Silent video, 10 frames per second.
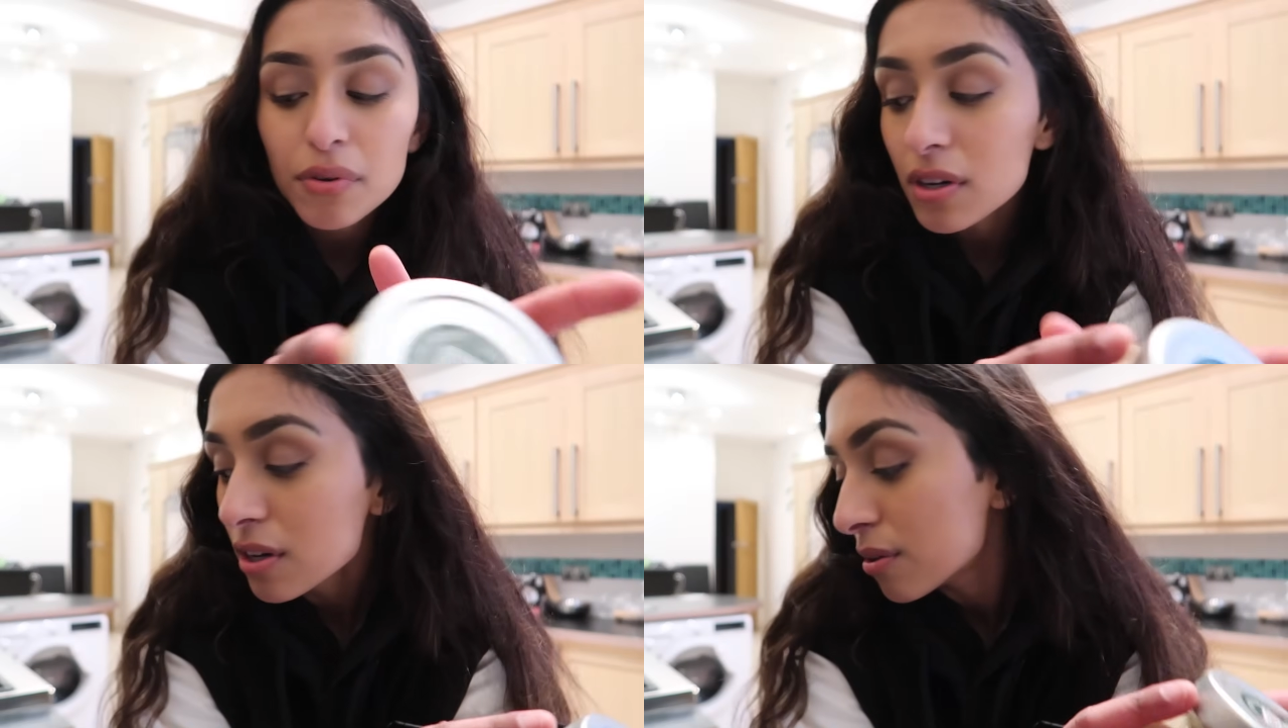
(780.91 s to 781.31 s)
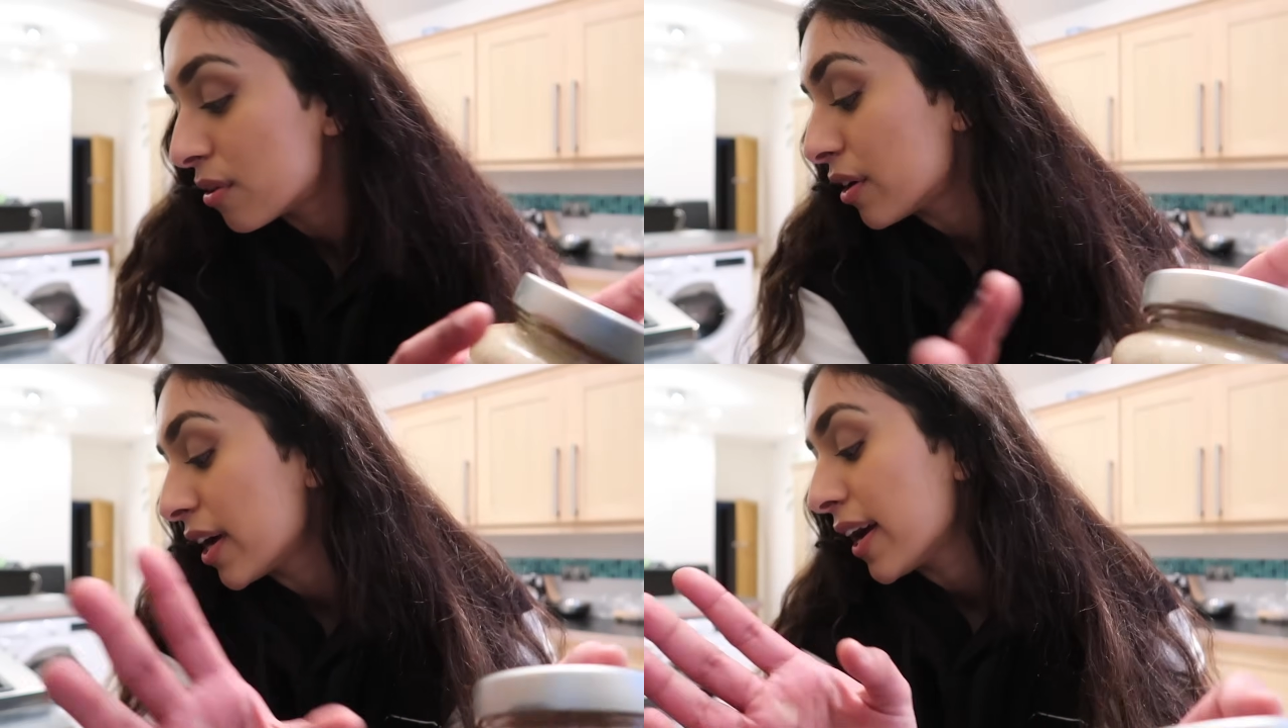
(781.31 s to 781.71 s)

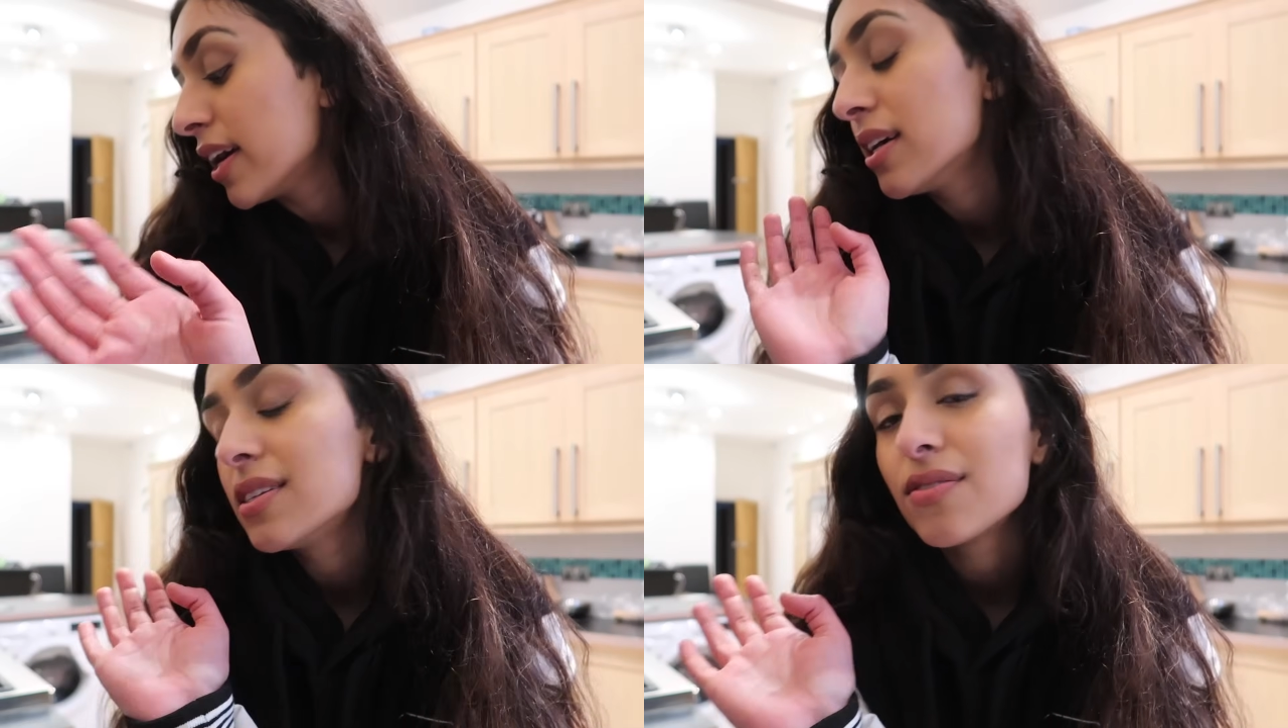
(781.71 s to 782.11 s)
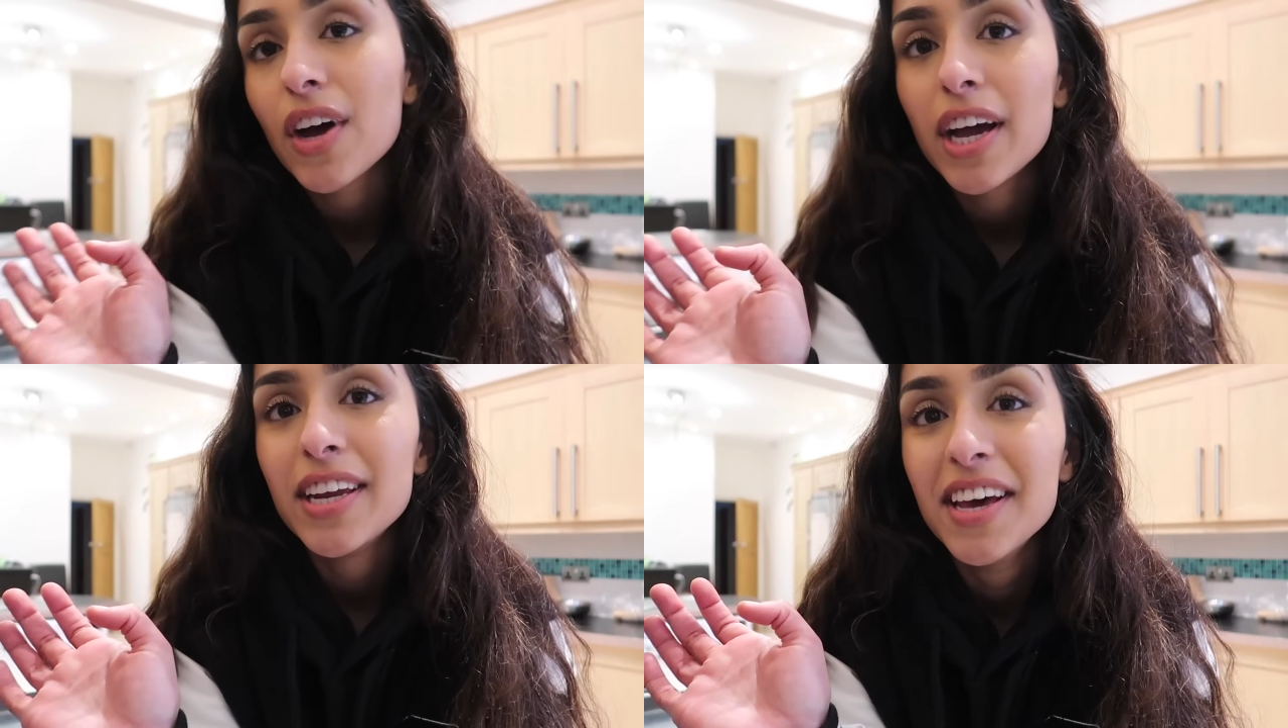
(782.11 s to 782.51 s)
no, okay, it's
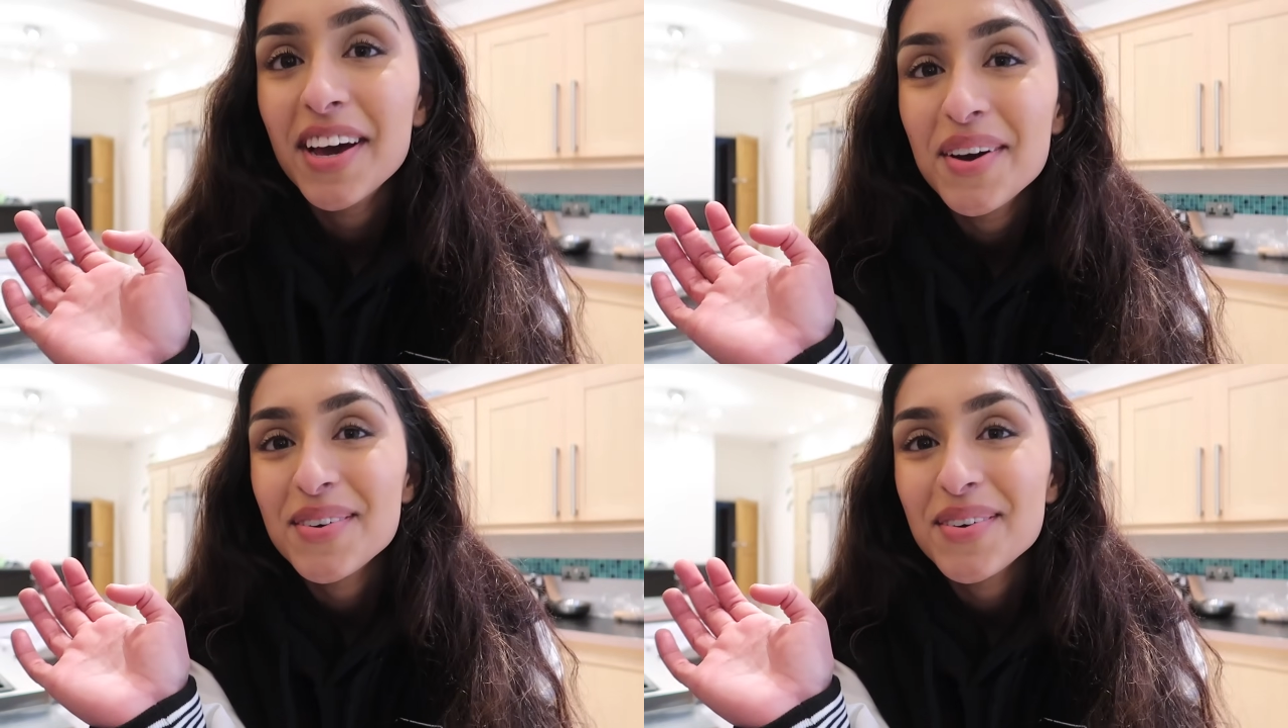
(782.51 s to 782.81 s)
fine.